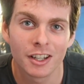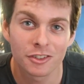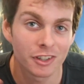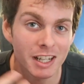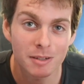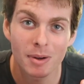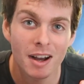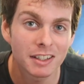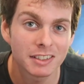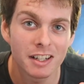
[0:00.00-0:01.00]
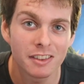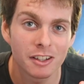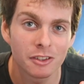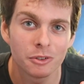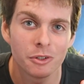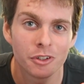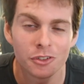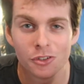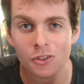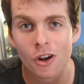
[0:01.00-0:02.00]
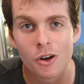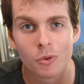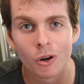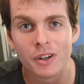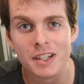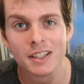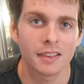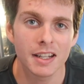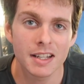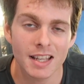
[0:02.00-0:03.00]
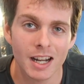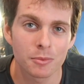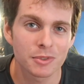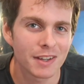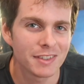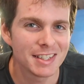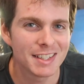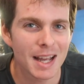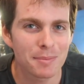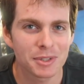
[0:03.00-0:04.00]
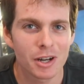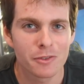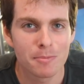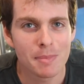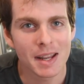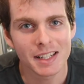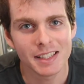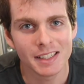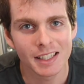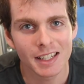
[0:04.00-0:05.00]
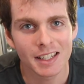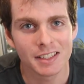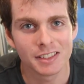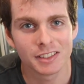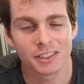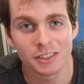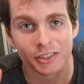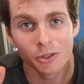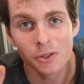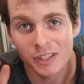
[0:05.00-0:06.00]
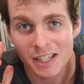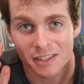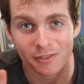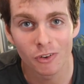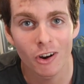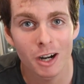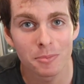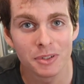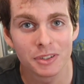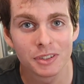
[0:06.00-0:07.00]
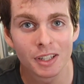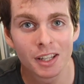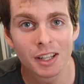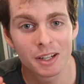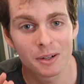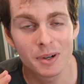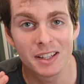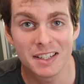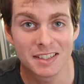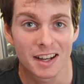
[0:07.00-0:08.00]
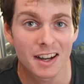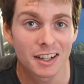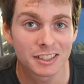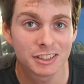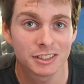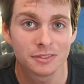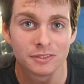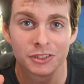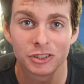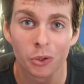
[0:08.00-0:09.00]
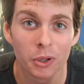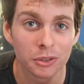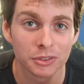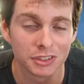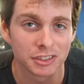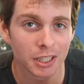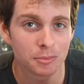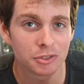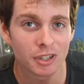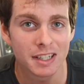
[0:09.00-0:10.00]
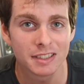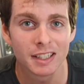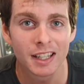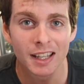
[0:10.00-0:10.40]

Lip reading: So they can pass anything through, no worries. These animals have adapted over many years to suit these environments, where these harsh soils and substrates